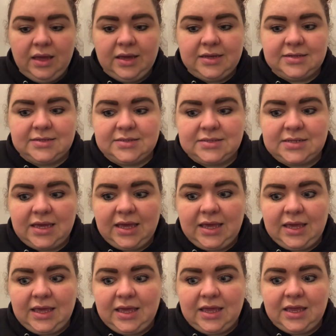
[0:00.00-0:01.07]

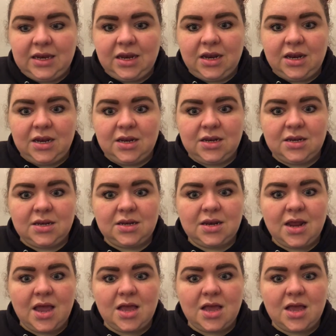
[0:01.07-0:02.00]
and in